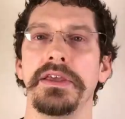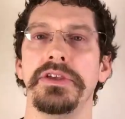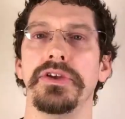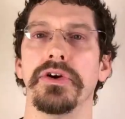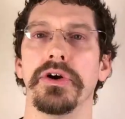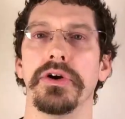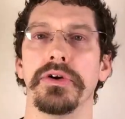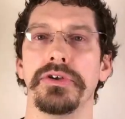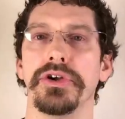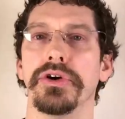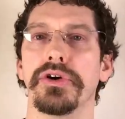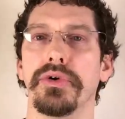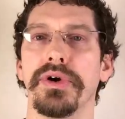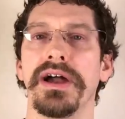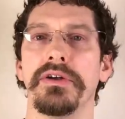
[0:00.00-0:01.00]
your
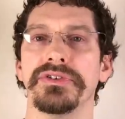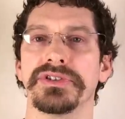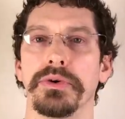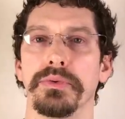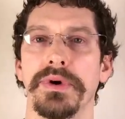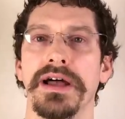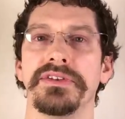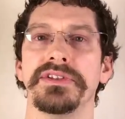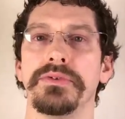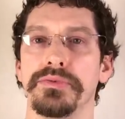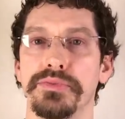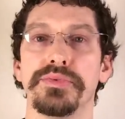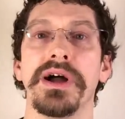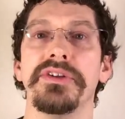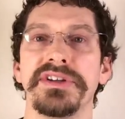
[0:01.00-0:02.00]
grails are
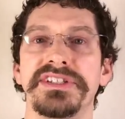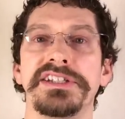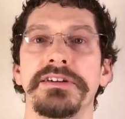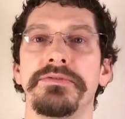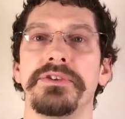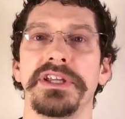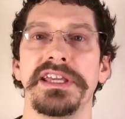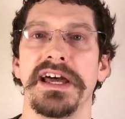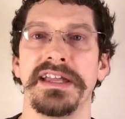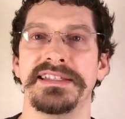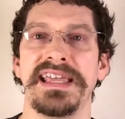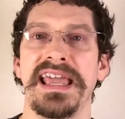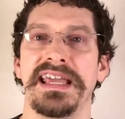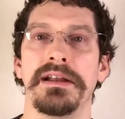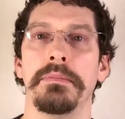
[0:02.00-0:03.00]
relatively
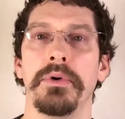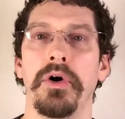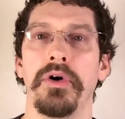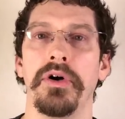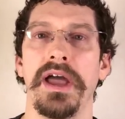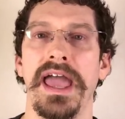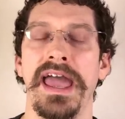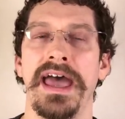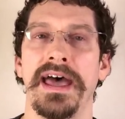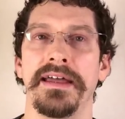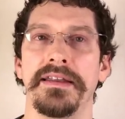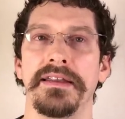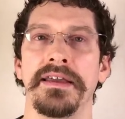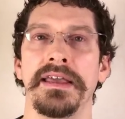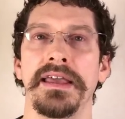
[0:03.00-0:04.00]
attainable.
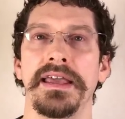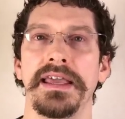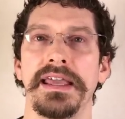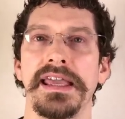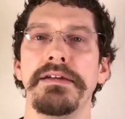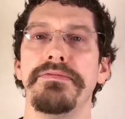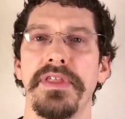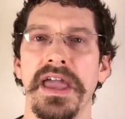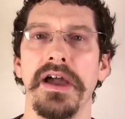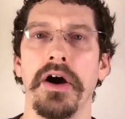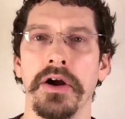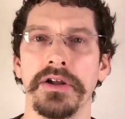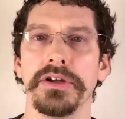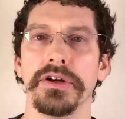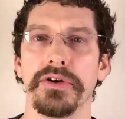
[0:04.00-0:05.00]
And if they
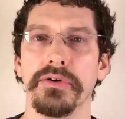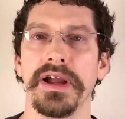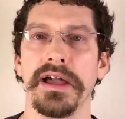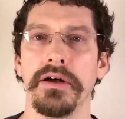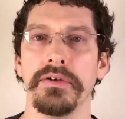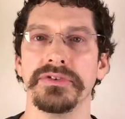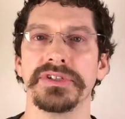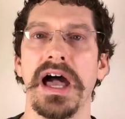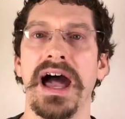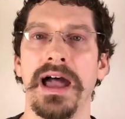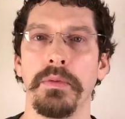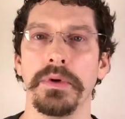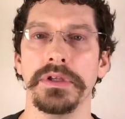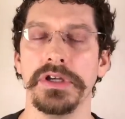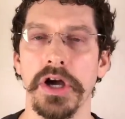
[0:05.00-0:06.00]
are your grails,
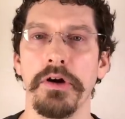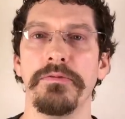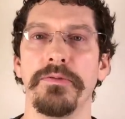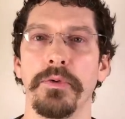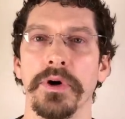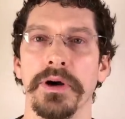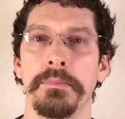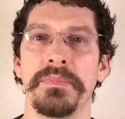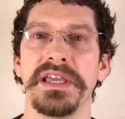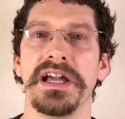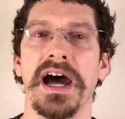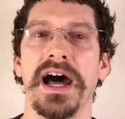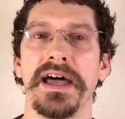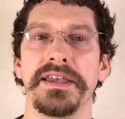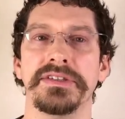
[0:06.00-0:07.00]
I would go for them,
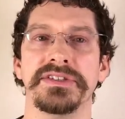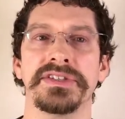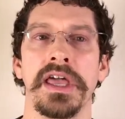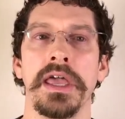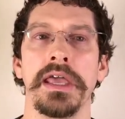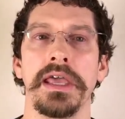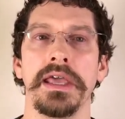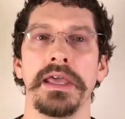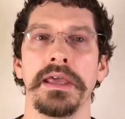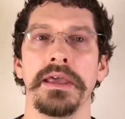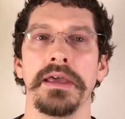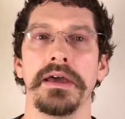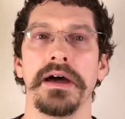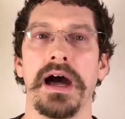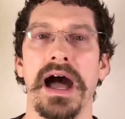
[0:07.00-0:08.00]
because
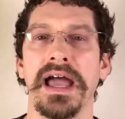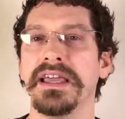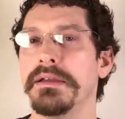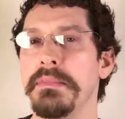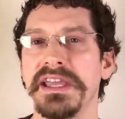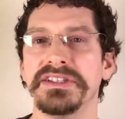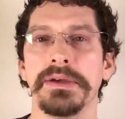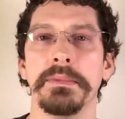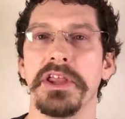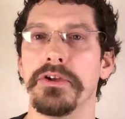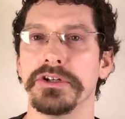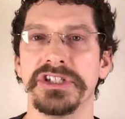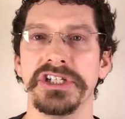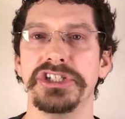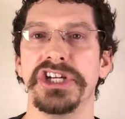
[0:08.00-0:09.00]
I could make some
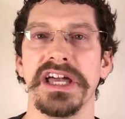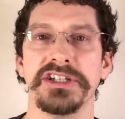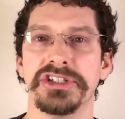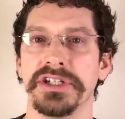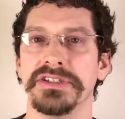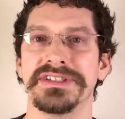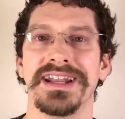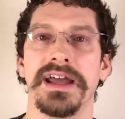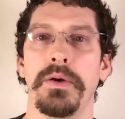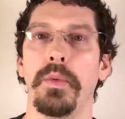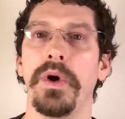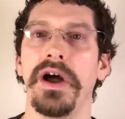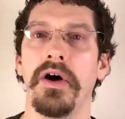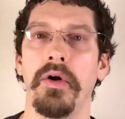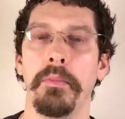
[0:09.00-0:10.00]
other suggestions and I
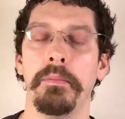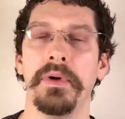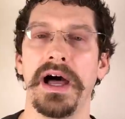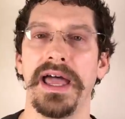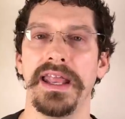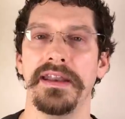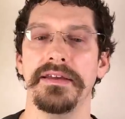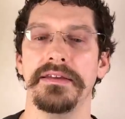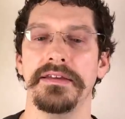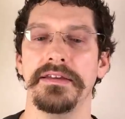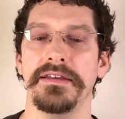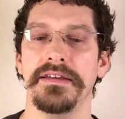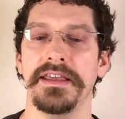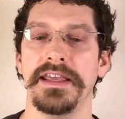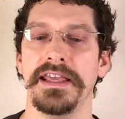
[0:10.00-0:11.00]
will, but
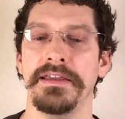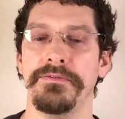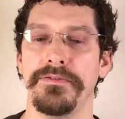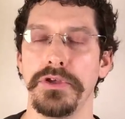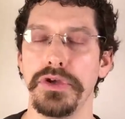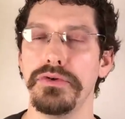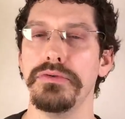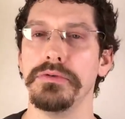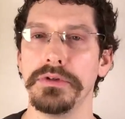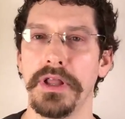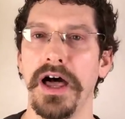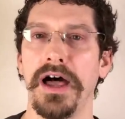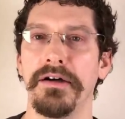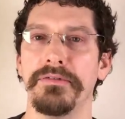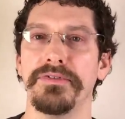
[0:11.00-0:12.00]
if you
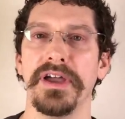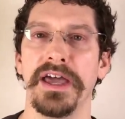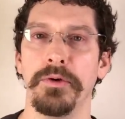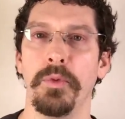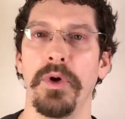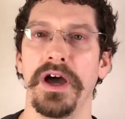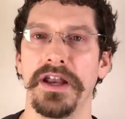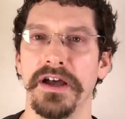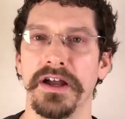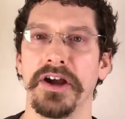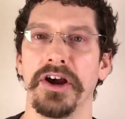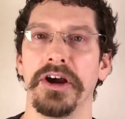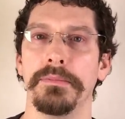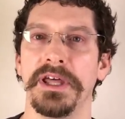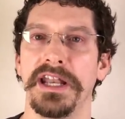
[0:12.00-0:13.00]
love and want a
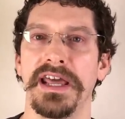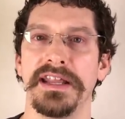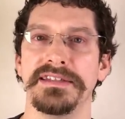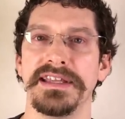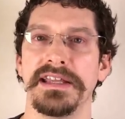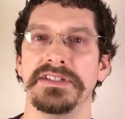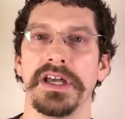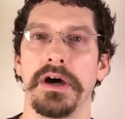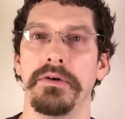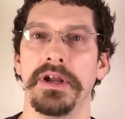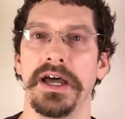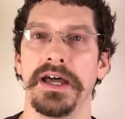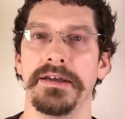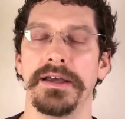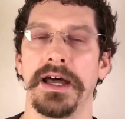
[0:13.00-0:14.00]
Kermit and a
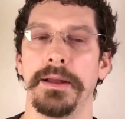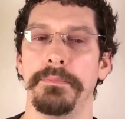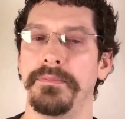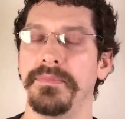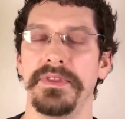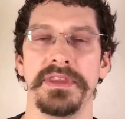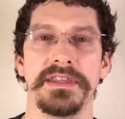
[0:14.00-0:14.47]
Daytona,